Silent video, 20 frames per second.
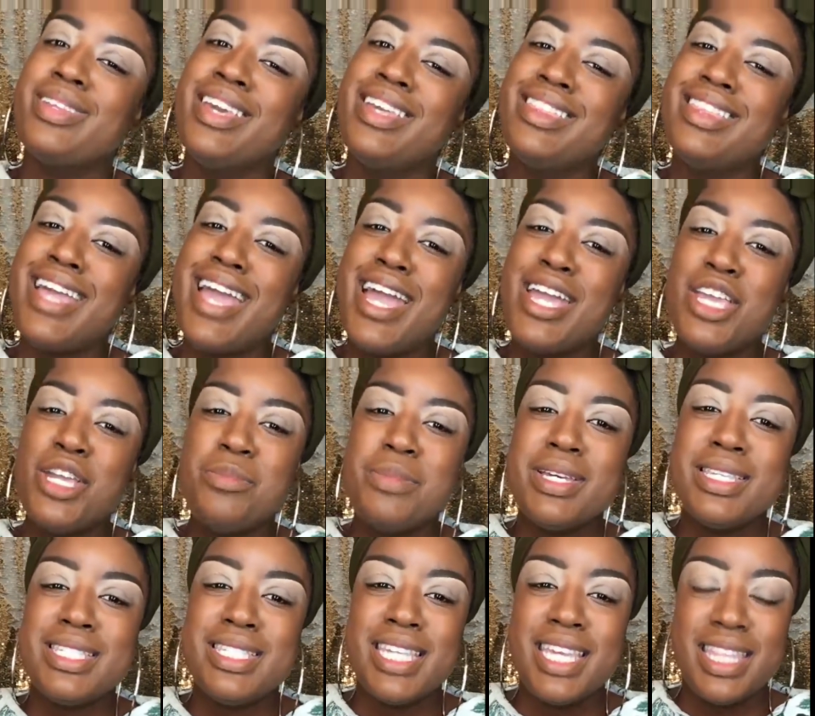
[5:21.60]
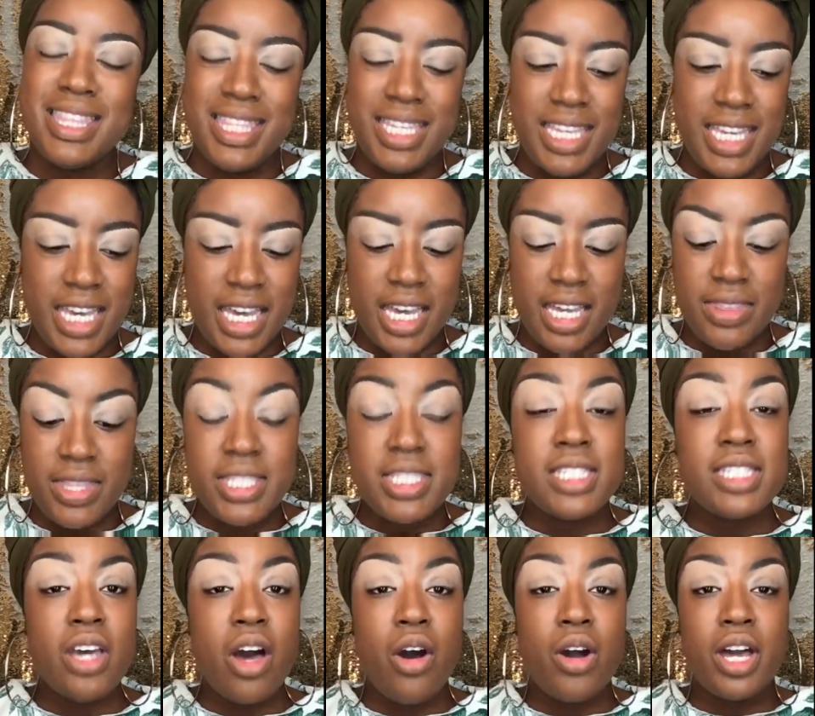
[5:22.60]
Thank you, Miss Cynthia. This is
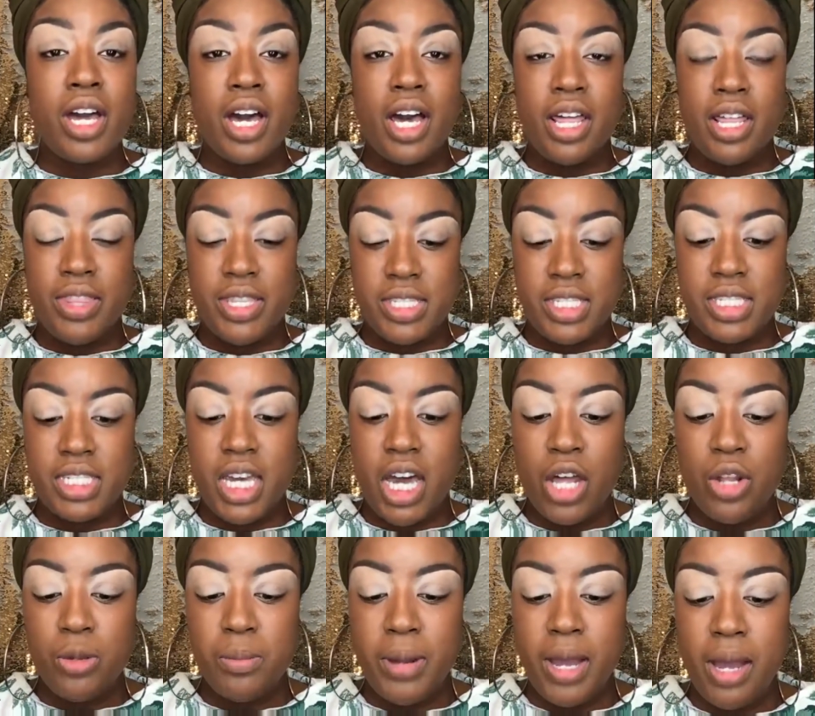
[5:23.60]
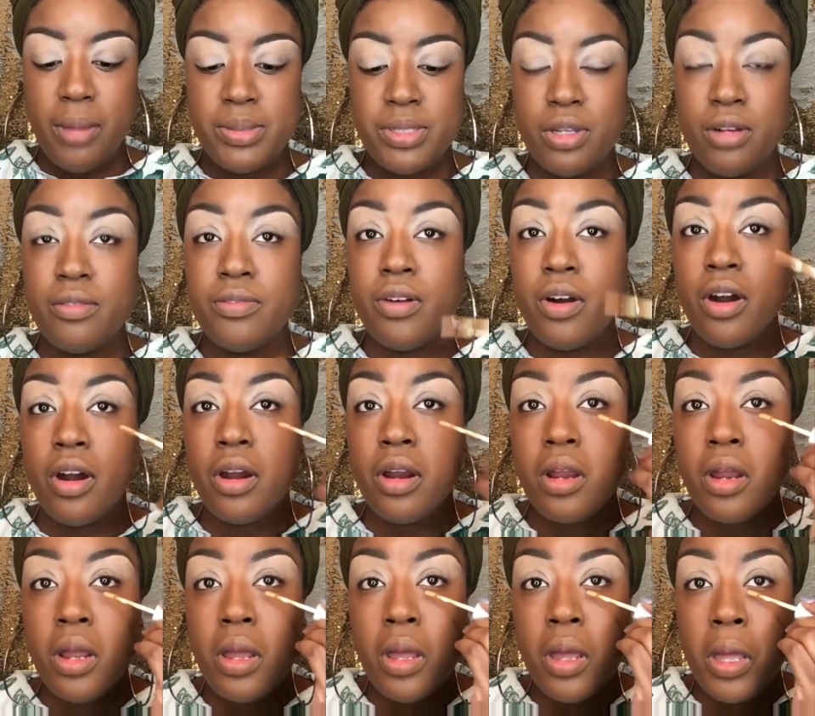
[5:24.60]
ColourPop so far.
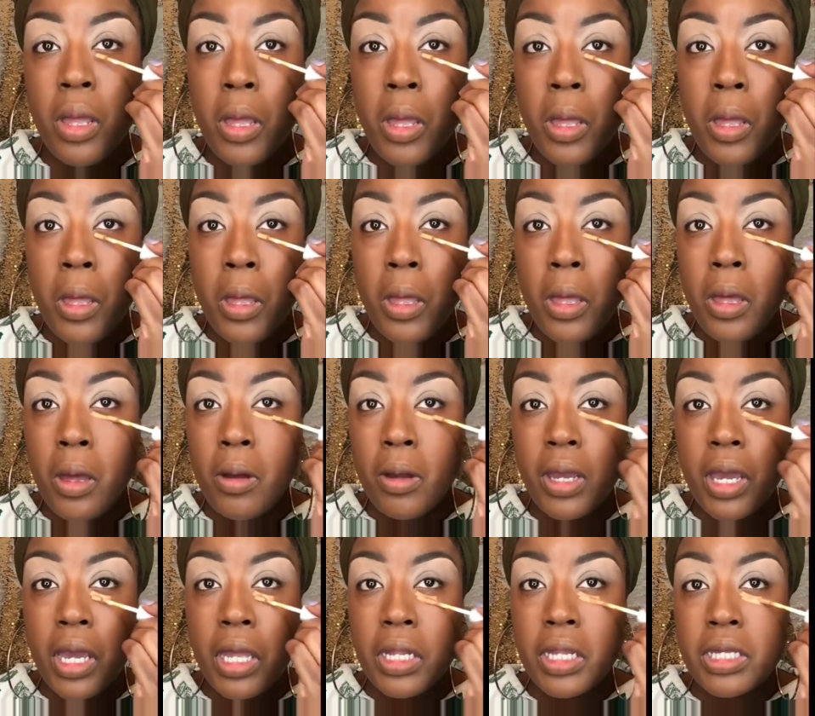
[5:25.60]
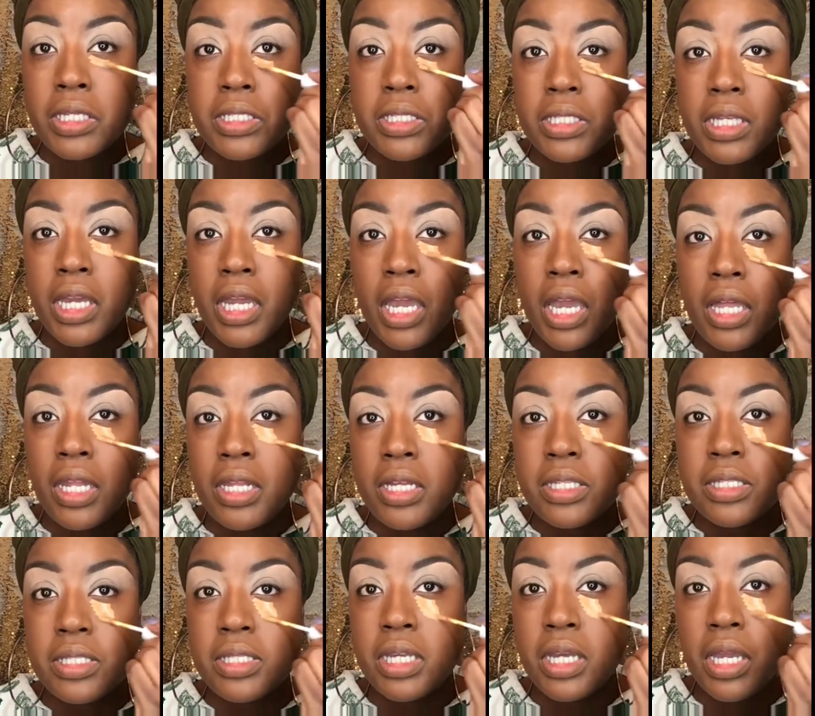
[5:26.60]
Okay, let's see.
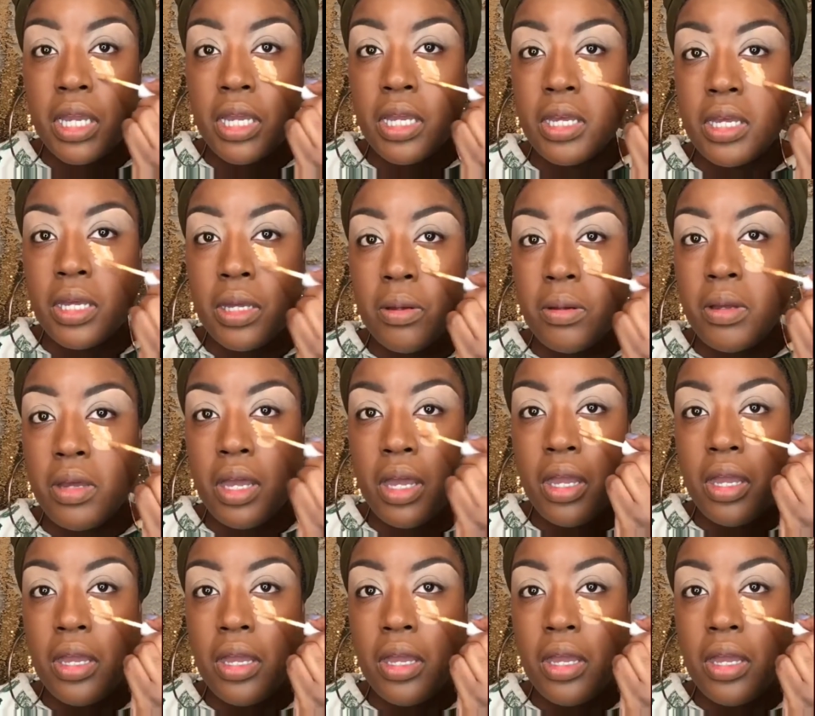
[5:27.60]
Okay.